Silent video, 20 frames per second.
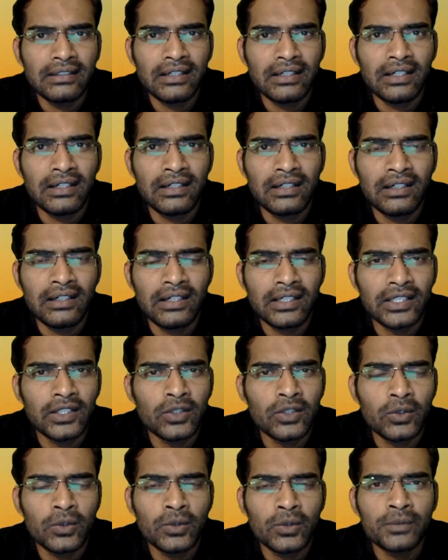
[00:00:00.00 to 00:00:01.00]

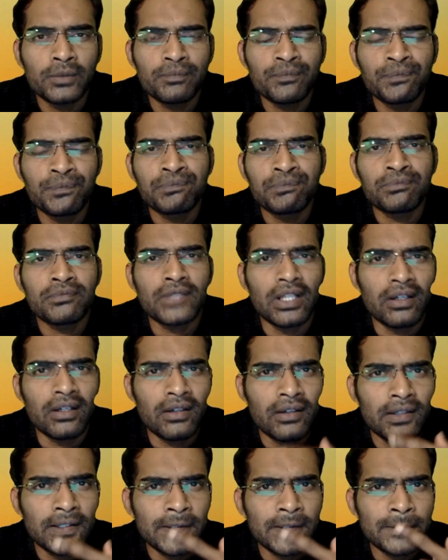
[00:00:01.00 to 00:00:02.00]

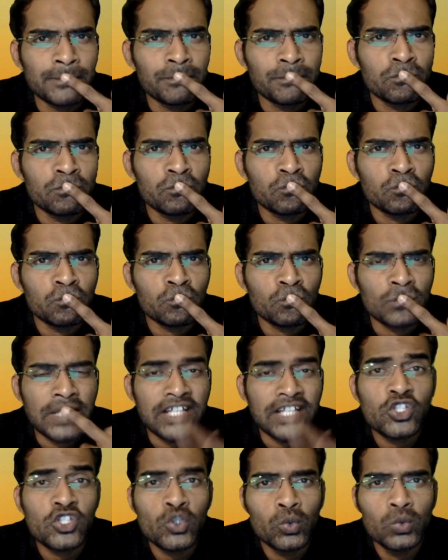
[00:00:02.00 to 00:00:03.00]
um,
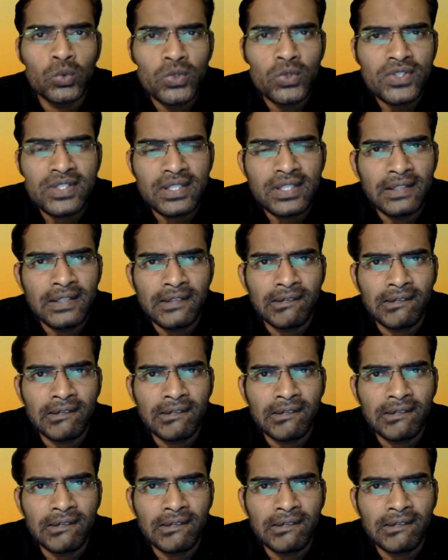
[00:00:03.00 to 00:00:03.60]
choose